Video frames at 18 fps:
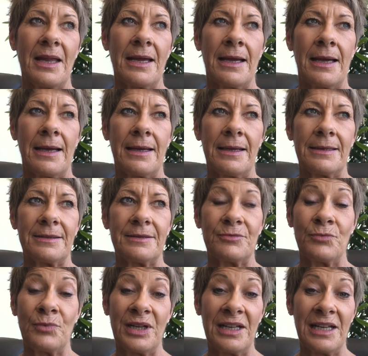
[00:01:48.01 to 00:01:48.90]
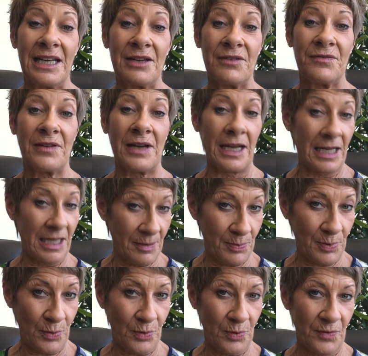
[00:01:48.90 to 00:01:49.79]
uh, readily
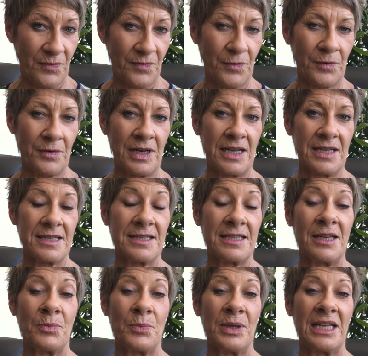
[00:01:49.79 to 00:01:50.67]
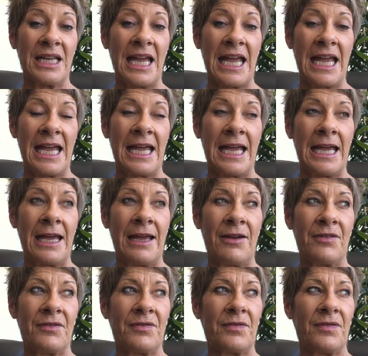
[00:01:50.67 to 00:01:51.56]
available for us, that we
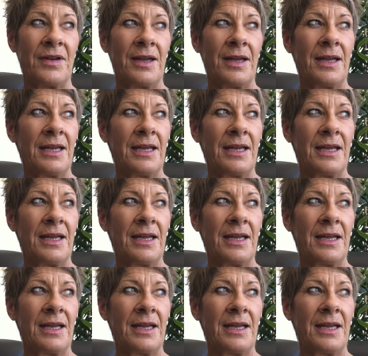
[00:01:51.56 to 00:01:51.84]
have,